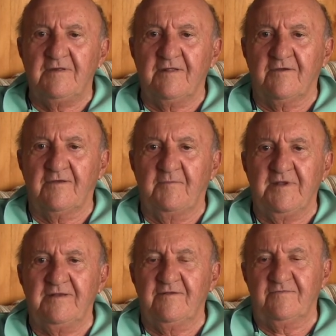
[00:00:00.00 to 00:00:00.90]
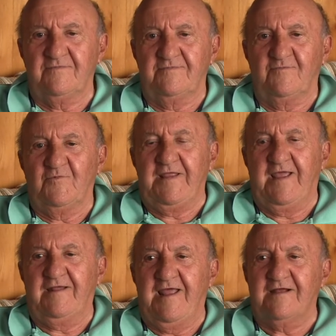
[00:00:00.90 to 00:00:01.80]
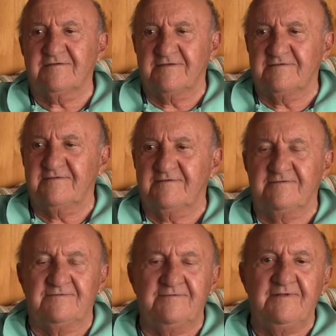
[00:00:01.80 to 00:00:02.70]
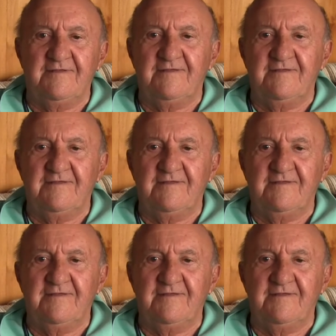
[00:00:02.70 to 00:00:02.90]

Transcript: You know, I mean, uh, we had access to